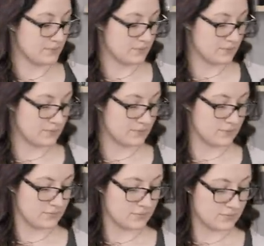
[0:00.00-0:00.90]

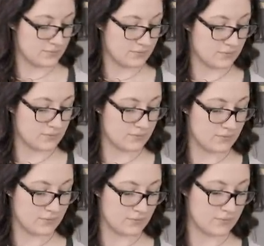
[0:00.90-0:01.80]

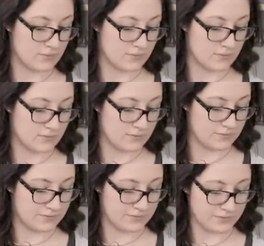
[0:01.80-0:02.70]

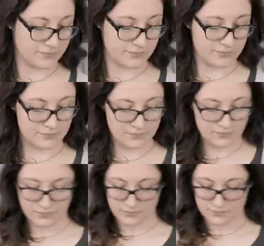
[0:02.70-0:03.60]

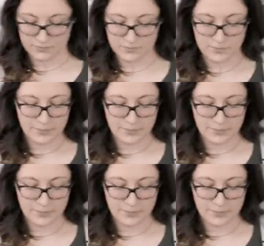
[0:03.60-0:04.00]
Nothing is said.